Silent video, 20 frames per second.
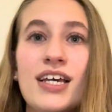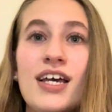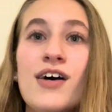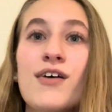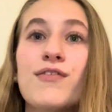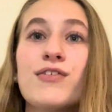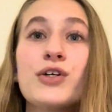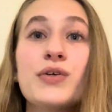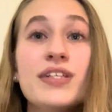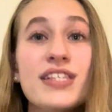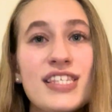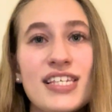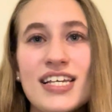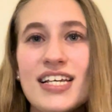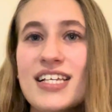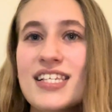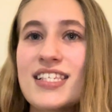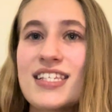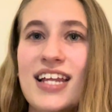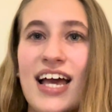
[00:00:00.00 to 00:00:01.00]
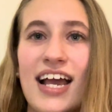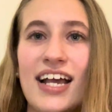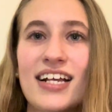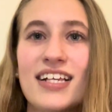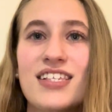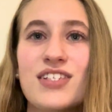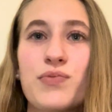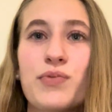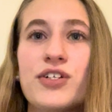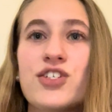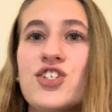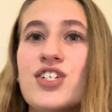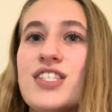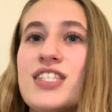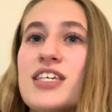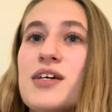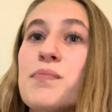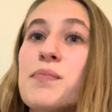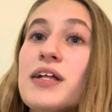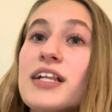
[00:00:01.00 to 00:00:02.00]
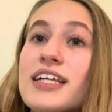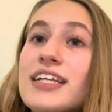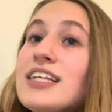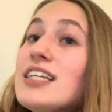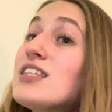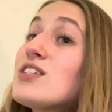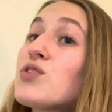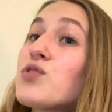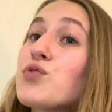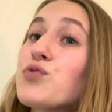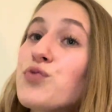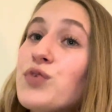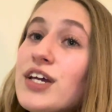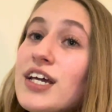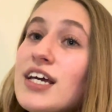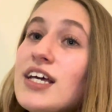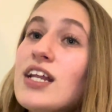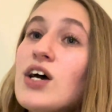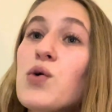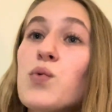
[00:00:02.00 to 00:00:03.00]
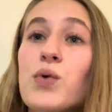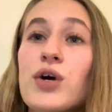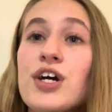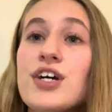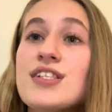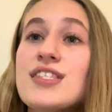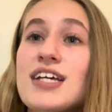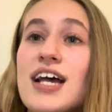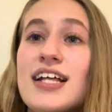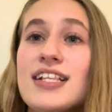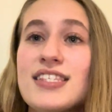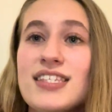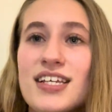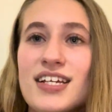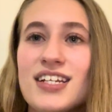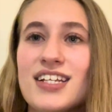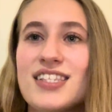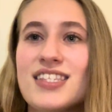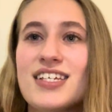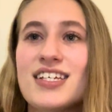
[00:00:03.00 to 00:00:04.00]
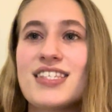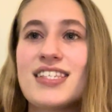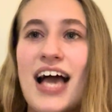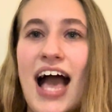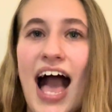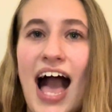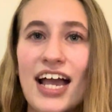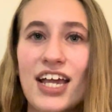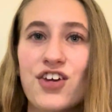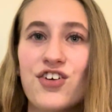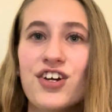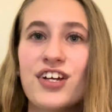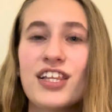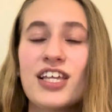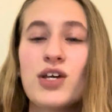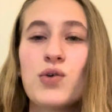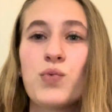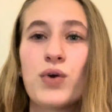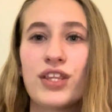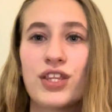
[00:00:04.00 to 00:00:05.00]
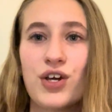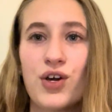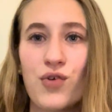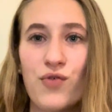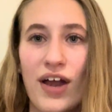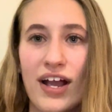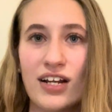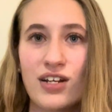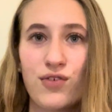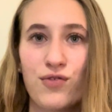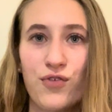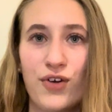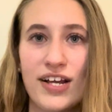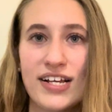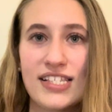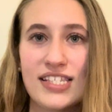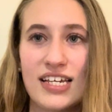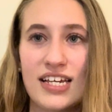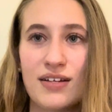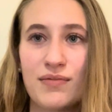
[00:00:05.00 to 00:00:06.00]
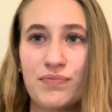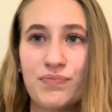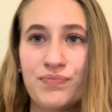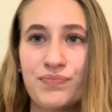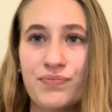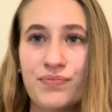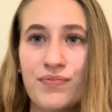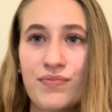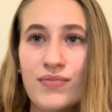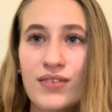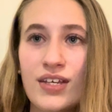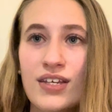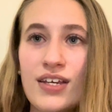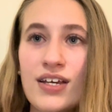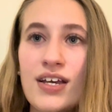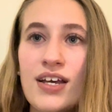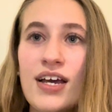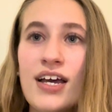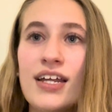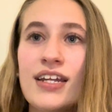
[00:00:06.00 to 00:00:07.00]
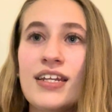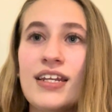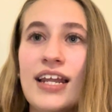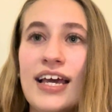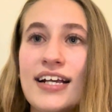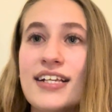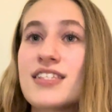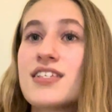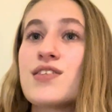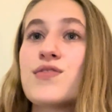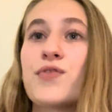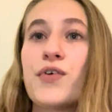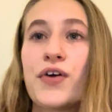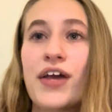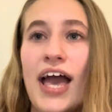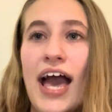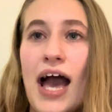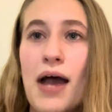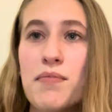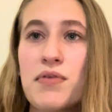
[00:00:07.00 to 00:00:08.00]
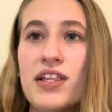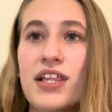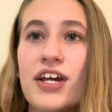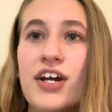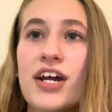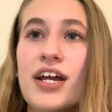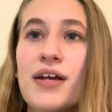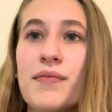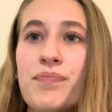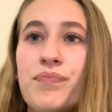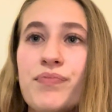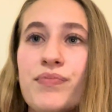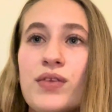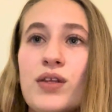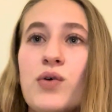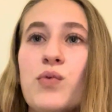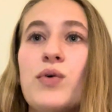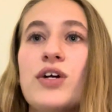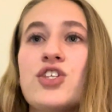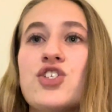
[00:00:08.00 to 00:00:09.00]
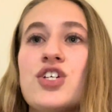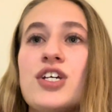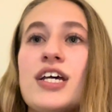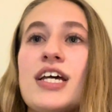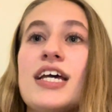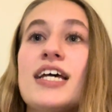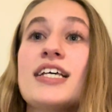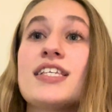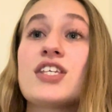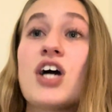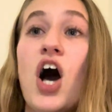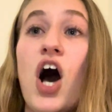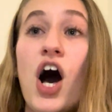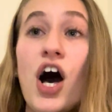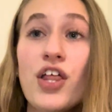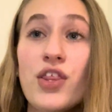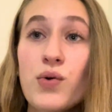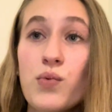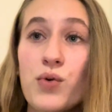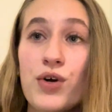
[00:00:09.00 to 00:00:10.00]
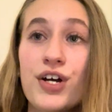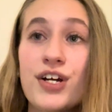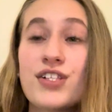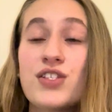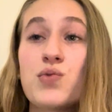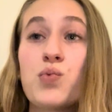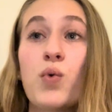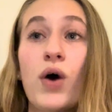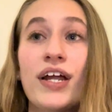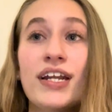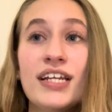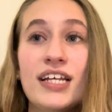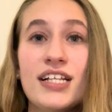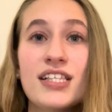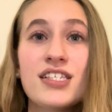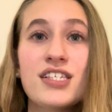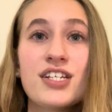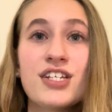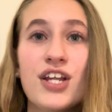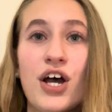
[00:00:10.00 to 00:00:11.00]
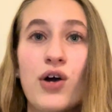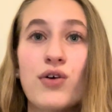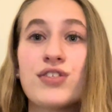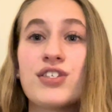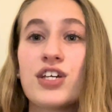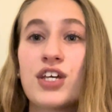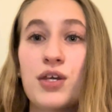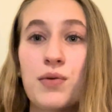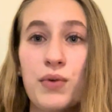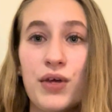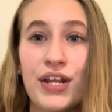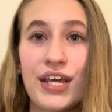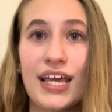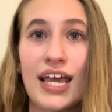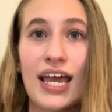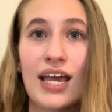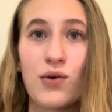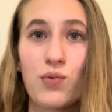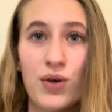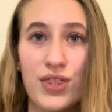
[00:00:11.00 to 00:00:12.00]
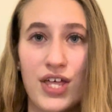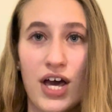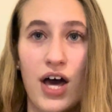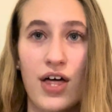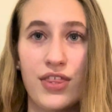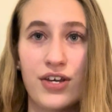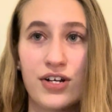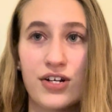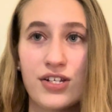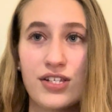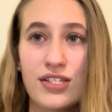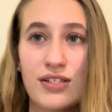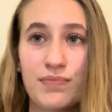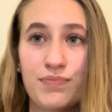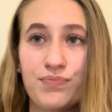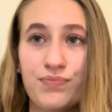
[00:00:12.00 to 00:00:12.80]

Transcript: Fluency is next, which is the ability to read words and sentences accurately with correct phrasing. Next is vocabulary, which is all the words one needs to know to communicate with others.